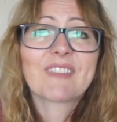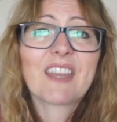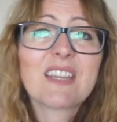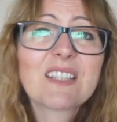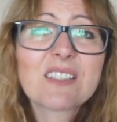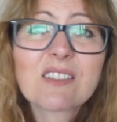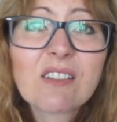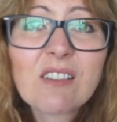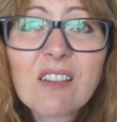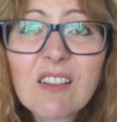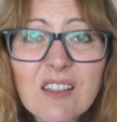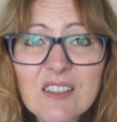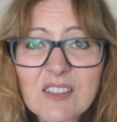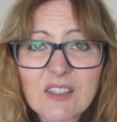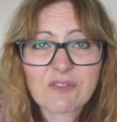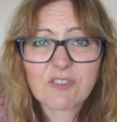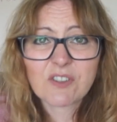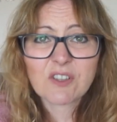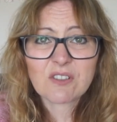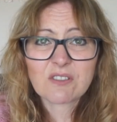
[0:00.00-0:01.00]
It's not a
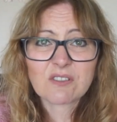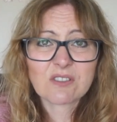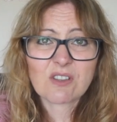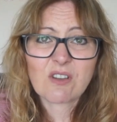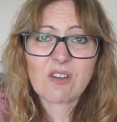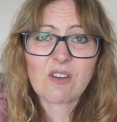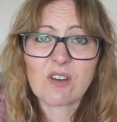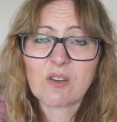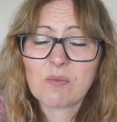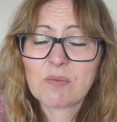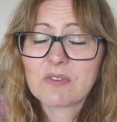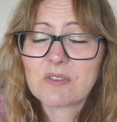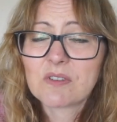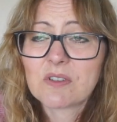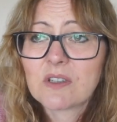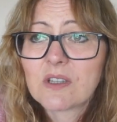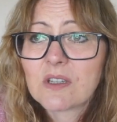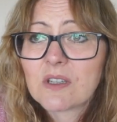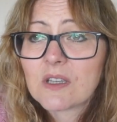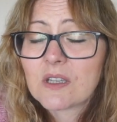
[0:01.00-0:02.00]
difficult top.
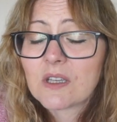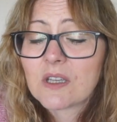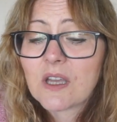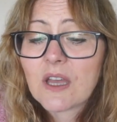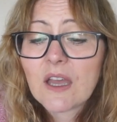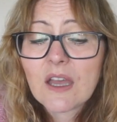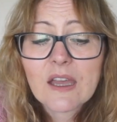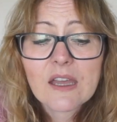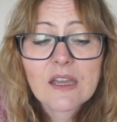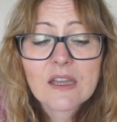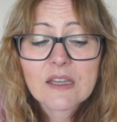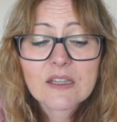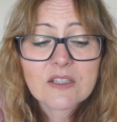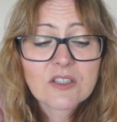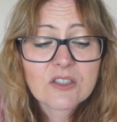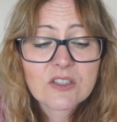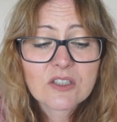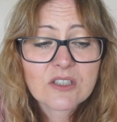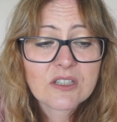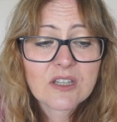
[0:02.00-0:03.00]

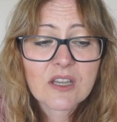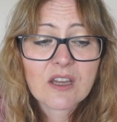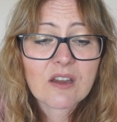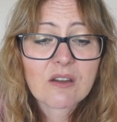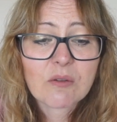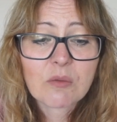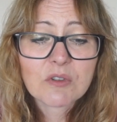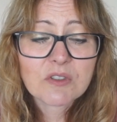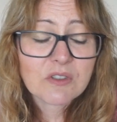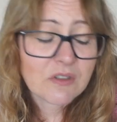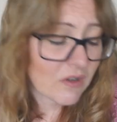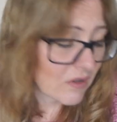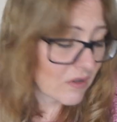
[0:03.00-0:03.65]
It's just that I wasn't